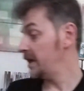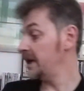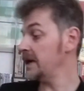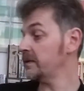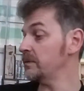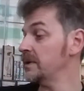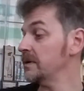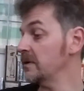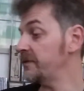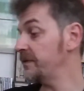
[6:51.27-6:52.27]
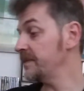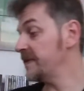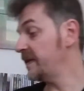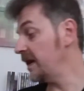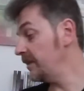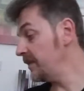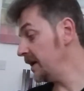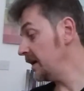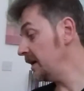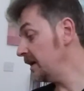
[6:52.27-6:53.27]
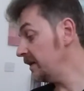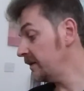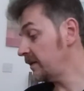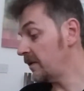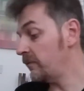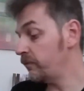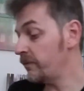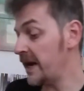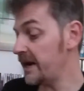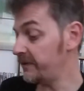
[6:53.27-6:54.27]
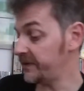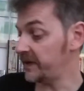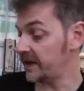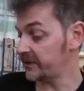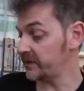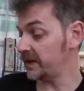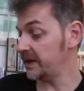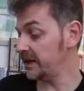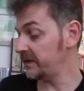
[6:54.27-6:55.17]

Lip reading: The next one I got from Tim is a rarity, actually.